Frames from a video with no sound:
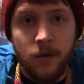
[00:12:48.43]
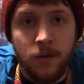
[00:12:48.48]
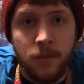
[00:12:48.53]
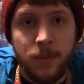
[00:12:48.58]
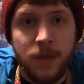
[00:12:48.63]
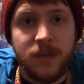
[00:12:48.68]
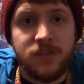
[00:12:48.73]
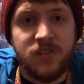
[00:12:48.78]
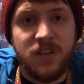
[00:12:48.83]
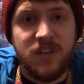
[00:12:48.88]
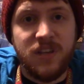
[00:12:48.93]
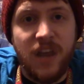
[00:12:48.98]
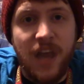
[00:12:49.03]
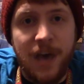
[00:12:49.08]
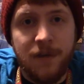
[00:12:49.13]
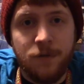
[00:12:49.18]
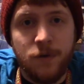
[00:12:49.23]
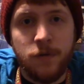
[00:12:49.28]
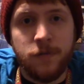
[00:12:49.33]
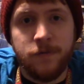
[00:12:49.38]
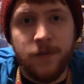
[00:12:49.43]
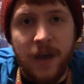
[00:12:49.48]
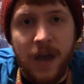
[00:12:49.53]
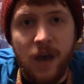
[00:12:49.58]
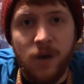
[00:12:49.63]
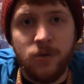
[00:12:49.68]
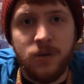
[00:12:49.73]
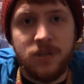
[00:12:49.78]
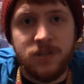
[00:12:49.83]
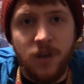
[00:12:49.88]
Because he never
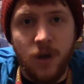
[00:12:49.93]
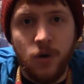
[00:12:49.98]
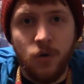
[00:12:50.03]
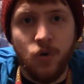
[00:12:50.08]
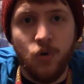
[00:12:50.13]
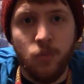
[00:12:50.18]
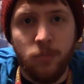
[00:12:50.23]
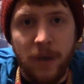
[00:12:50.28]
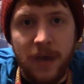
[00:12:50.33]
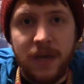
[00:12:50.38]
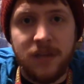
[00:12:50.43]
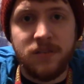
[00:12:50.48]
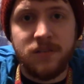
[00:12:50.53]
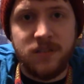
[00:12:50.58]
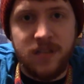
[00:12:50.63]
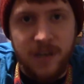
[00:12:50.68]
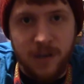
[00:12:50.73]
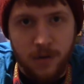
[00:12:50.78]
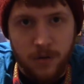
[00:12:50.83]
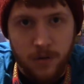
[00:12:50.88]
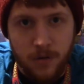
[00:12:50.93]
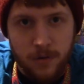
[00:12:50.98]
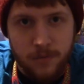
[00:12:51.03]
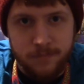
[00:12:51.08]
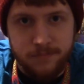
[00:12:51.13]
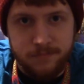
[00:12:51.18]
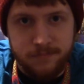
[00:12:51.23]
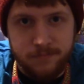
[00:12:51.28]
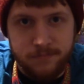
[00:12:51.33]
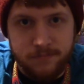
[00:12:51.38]
found his Uncle Ben's killer.
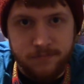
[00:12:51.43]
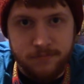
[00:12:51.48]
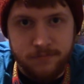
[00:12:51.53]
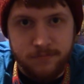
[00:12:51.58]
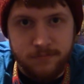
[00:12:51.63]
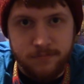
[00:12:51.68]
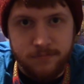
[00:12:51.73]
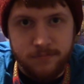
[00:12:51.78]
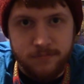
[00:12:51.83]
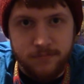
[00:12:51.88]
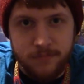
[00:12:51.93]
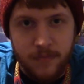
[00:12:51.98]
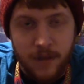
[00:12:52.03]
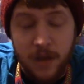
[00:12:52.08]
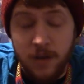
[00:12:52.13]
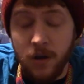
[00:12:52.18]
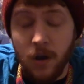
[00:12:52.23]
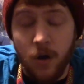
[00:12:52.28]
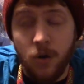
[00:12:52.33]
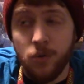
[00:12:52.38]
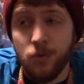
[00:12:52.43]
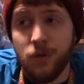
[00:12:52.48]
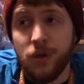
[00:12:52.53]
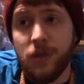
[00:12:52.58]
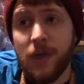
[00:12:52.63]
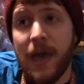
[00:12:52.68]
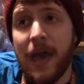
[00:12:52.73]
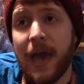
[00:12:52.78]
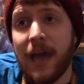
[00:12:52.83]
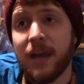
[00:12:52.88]
Not only
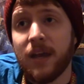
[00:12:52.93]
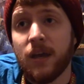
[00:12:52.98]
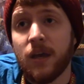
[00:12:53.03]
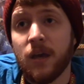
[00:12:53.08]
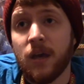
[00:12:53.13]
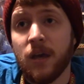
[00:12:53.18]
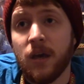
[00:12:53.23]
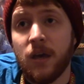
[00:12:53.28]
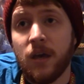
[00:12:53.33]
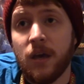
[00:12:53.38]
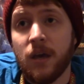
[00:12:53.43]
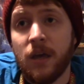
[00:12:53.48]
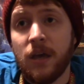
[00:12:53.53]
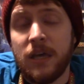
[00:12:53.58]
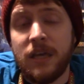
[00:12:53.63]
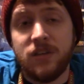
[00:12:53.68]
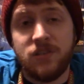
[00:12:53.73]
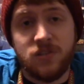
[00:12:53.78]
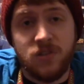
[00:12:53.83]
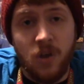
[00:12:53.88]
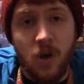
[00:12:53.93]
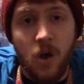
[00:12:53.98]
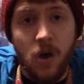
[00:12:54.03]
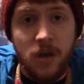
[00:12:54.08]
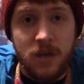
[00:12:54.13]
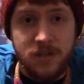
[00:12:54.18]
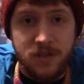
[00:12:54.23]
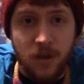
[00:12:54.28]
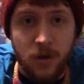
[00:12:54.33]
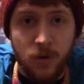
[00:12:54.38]
that, he saw
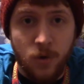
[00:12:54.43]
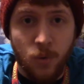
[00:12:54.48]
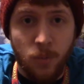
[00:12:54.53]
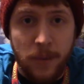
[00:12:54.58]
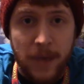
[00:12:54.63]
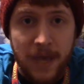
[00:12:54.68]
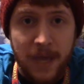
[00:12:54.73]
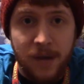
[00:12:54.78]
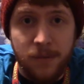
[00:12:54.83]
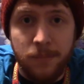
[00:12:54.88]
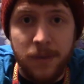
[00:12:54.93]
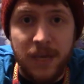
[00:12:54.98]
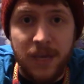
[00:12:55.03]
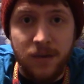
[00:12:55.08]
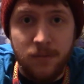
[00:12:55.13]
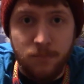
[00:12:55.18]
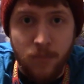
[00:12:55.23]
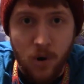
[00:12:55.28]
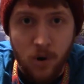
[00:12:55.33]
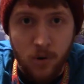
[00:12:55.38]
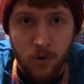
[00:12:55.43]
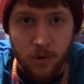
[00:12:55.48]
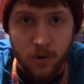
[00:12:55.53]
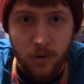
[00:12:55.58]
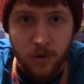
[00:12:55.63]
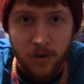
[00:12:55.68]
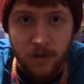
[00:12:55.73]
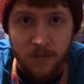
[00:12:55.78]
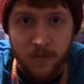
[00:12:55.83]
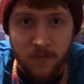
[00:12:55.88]
his Uncle Ben being
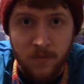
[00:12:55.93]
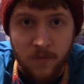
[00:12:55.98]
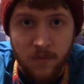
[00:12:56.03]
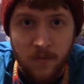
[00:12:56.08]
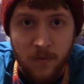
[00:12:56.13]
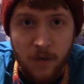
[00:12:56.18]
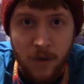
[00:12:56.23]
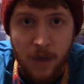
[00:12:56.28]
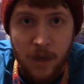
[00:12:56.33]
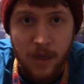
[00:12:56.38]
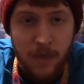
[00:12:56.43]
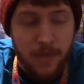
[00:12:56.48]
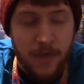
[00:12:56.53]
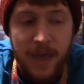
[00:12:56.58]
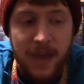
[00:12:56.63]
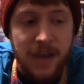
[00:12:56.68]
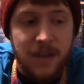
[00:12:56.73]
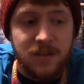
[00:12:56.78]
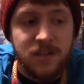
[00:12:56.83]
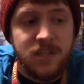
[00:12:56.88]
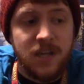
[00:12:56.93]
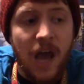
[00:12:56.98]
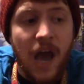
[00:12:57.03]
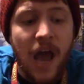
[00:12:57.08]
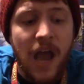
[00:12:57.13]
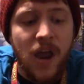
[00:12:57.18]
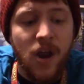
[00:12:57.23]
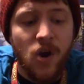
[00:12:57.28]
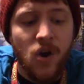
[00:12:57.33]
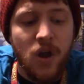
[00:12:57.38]
murdered. That
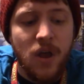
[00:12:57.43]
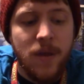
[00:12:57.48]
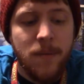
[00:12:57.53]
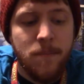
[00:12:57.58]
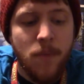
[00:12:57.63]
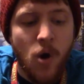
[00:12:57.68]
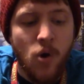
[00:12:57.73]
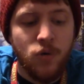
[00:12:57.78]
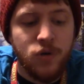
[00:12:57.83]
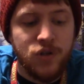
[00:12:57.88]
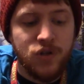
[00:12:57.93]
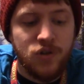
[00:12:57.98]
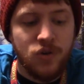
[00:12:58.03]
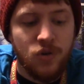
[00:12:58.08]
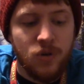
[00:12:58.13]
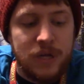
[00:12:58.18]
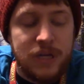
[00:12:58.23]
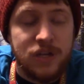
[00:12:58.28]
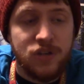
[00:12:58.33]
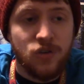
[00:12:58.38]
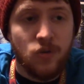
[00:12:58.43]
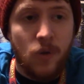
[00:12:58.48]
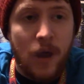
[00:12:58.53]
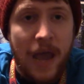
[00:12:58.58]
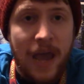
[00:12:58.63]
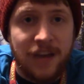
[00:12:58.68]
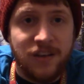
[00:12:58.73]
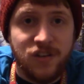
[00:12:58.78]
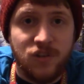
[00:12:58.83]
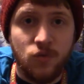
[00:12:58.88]
entire emotional
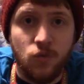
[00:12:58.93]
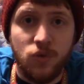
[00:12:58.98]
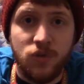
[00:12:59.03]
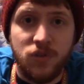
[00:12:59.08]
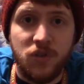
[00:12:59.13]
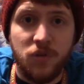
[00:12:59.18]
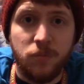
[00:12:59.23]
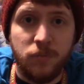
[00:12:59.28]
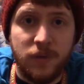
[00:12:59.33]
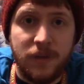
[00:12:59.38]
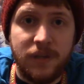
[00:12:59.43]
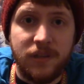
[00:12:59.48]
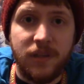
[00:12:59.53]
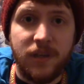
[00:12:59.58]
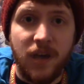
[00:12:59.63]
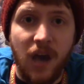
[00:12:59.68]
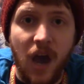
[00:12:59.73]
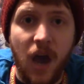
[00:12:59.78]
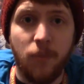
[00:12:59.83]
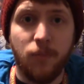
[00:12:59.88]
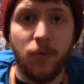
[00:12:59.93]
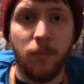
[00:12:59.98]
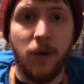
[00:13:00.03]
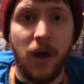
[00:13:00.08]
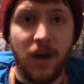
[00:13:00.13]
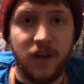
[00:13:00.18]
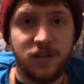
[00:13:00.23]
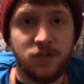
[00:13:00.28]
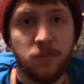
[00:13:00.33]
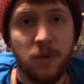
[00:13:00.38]
interaction was completely
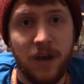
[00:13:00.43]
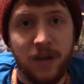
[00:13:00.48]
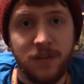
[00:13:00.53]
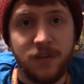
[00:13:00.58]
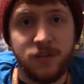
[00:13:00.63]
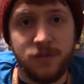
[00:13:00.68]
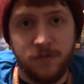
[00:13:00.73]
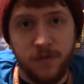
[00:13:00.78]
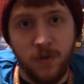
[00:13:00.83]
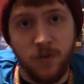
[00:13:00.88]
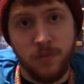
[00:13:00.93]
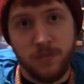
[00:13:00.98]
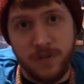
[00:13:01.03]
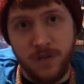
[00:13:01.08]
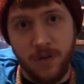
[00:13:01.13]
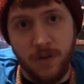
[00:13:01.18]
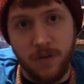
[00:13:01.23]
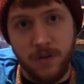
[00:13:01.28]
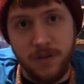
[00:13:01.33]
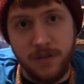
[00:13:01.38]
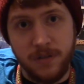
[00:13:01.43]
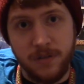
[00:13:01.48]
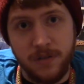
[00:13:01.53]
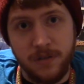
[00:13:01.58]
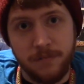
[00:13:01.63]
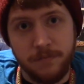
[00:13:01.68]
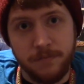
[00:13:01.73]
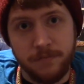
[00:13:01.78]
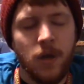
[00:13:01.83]
compromised by this film series.